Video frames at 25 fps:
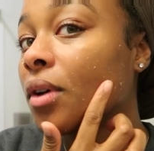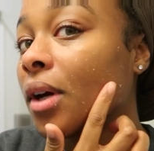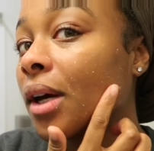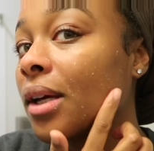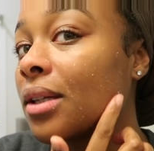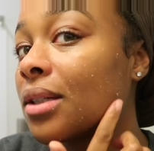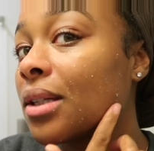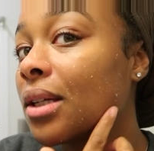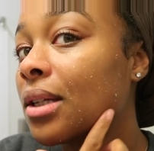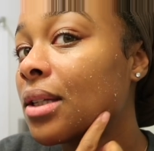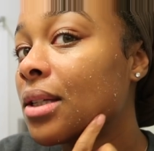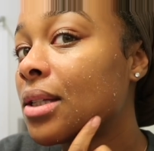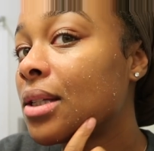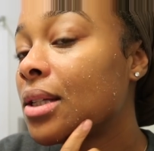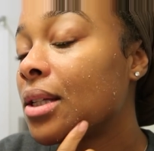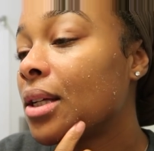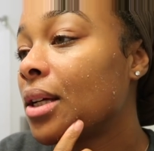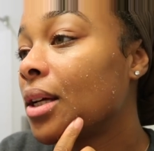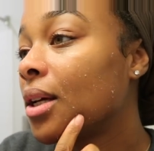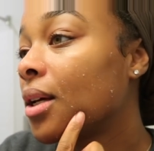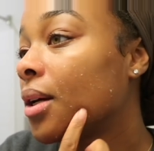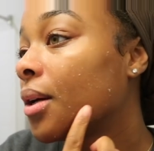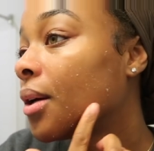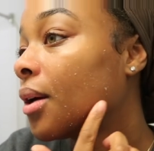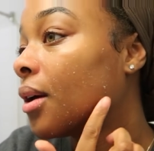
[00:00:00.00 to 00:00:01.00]
You guys can
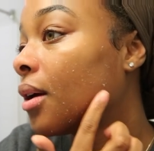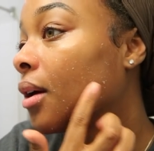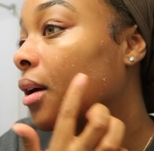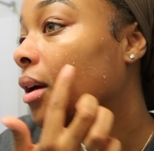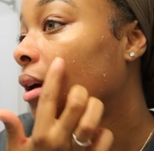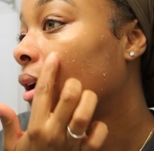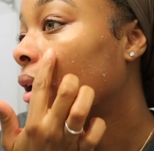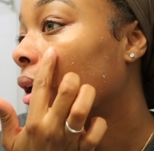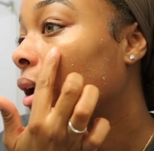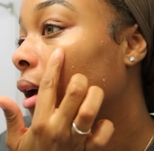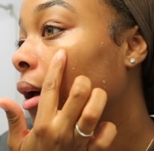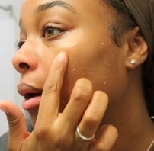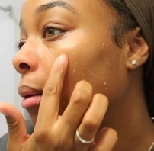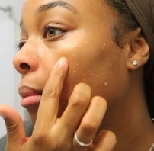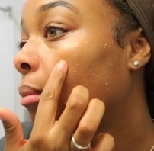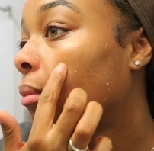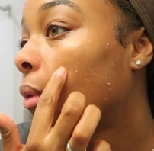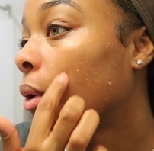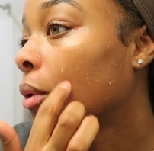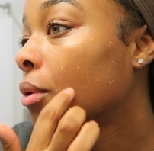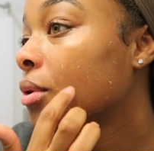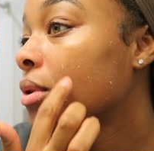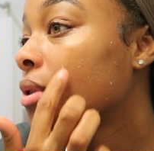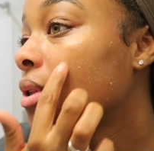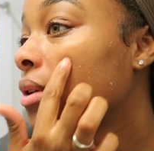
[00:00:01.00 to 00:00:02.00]
see
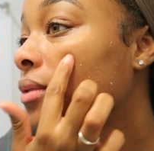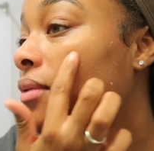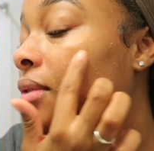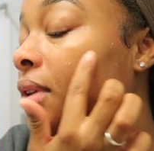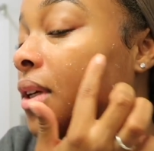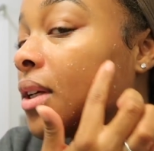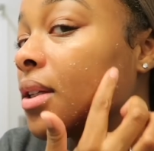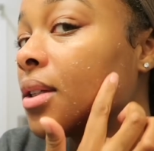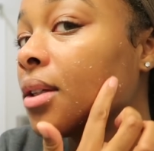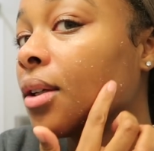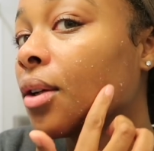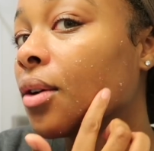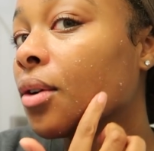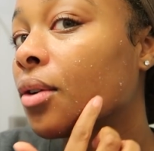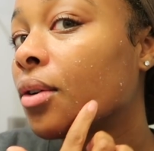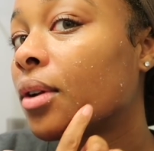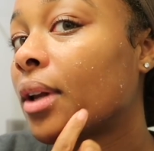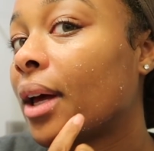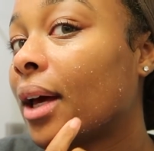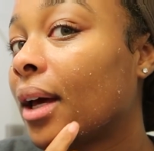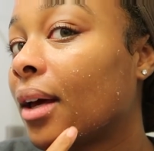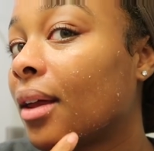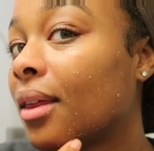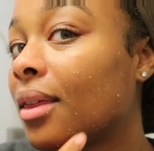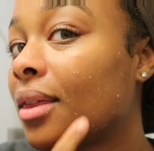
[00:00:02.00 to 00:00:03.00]
most of these little
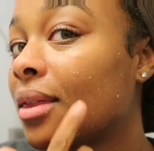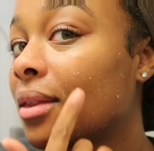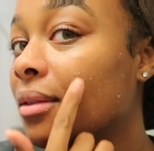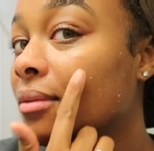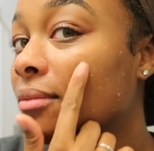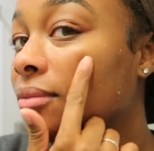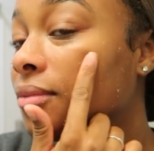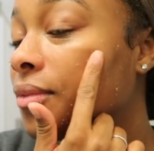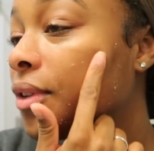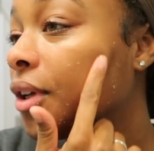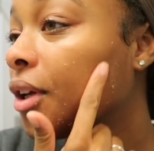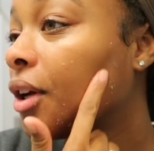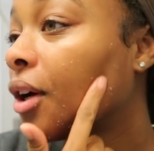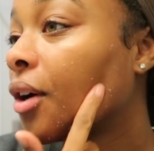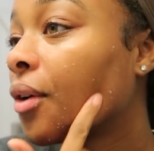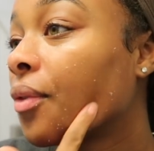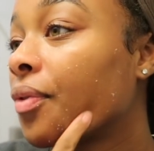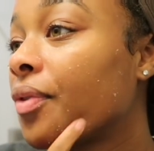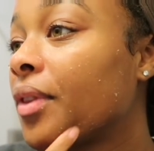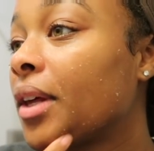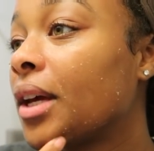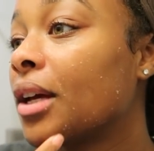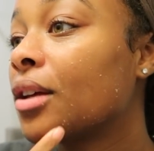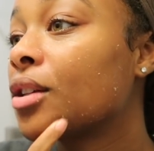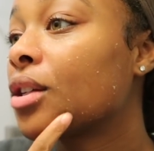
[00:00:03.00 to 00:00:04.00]
like, you
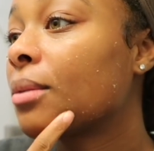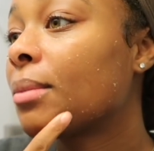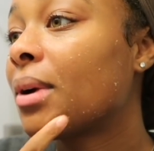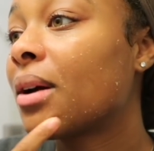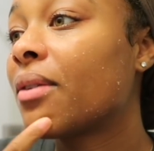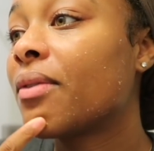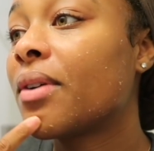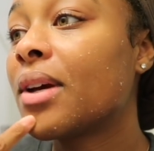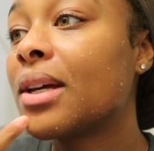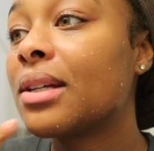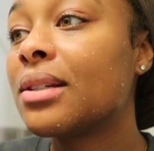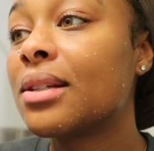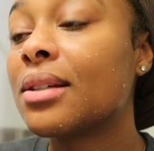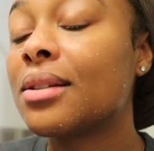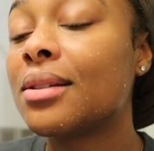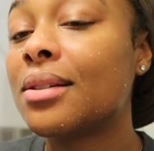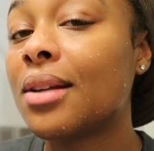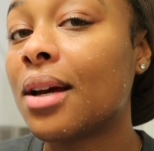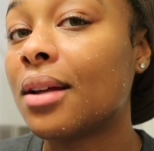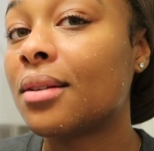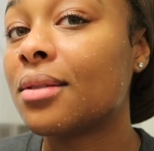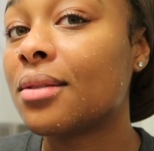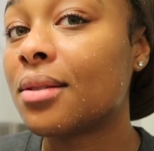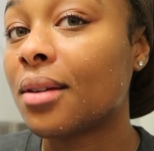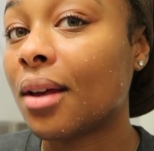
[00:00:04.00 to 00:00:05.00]
know, things on my face is
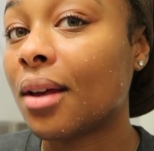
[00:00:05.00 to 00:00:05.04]
dead